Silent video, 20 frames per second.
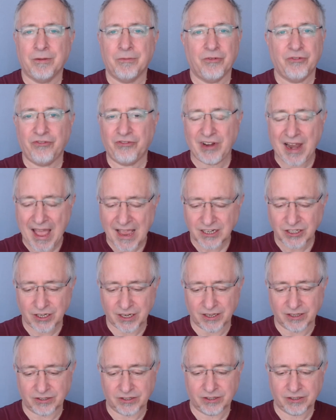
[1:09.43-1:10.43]

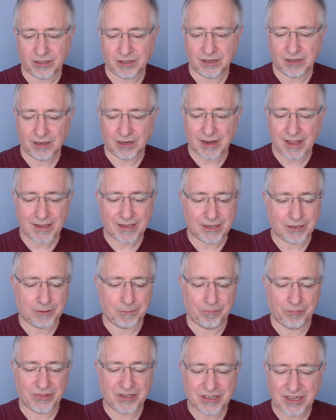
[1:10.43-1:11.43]
flashes like
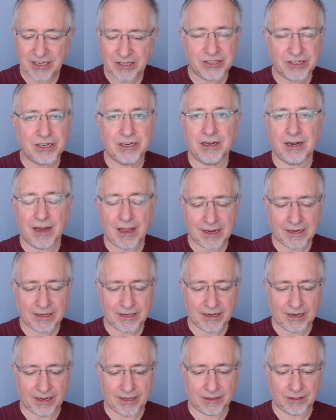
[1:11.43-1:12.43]
distant
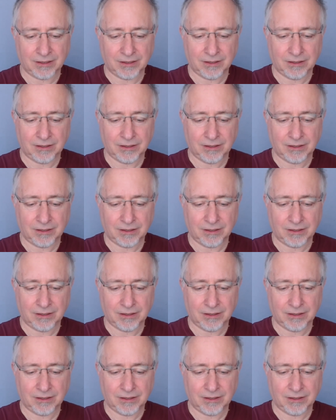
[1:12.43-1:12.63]
lightning.